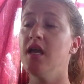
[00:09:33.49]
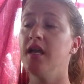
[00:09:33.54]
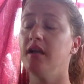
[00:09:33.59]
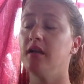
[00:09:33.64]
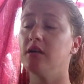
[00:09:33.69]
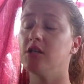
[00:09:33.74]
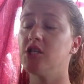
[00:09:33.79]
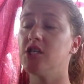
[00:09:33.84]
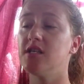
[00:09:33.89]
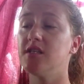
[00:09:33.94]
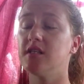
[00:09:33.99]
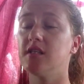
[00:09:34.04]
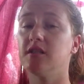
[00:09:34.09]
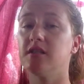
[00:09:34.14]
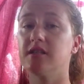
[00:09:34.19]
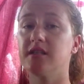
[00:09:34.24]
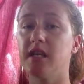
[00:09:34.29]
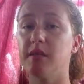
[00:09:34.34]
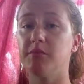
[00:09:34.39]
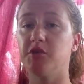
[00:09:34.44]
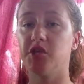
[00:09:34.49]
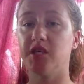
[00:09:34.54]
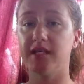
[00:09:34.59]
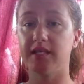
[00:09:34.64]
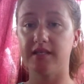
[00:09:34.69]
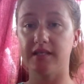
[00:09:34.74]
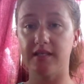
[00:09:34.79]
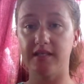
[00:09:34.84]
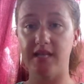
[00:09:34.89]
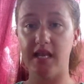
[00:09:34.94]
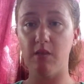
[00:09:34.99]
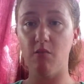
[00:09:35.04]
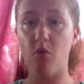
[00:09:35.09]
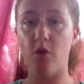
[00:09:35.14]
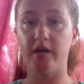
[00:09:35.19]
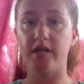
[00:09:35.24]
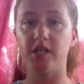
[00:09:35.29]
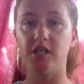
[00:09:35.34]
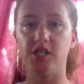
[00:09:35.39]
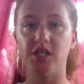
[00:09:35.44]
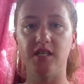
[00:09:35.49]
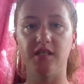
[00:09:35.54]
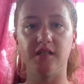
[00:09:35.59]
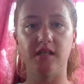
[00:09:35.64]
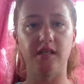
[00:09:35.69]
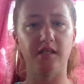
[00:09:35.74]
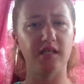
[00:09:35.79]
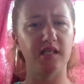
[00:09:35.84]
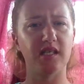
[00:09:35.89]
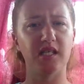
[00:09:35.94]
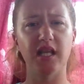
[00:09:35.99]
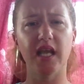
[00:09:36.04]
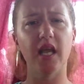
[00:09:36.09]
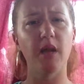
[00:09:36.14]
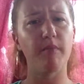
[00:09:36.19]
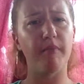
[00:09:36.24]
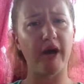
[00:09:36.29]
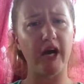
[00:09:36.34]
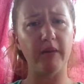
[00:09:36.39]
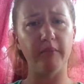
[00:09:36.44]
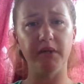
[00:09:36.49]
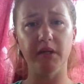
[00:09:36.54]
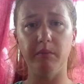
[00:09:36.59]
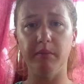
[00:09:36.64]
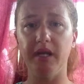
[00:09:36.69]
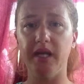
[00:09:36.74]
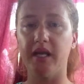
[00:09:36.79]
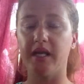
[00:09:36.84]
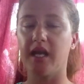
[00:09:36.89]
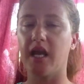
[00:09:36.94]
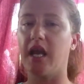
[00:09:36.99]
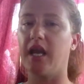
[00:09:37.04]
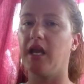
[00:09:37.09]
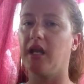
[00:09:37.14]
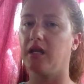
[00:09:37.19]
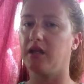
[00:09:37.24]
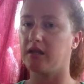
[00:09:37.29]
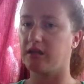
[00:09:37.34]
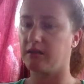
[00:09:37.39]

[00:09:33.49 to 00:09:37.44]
And she said the same. She got the same one and she says it's like a Barbie pink. And